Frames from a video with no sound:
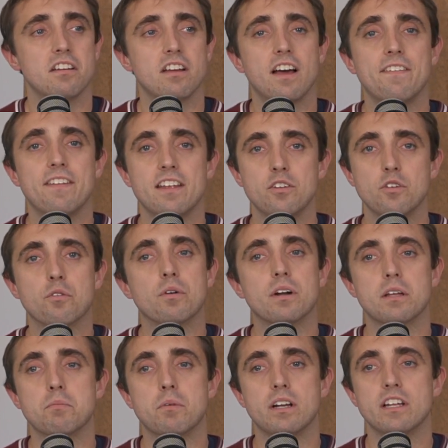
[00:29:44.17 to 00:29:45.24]
and then your
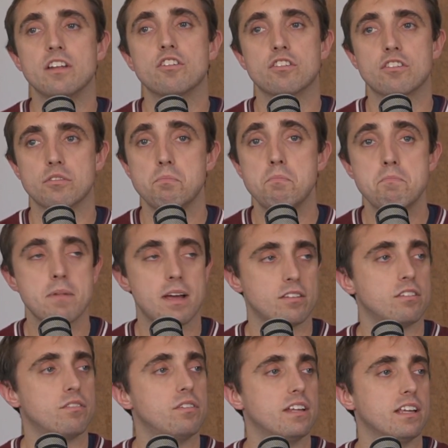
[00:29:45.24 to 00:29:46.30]
running mileage
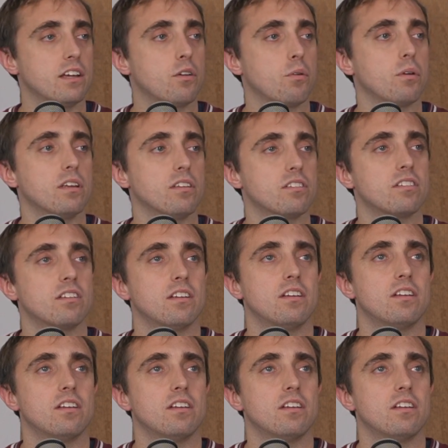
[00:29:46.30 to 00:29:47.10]
massively increased?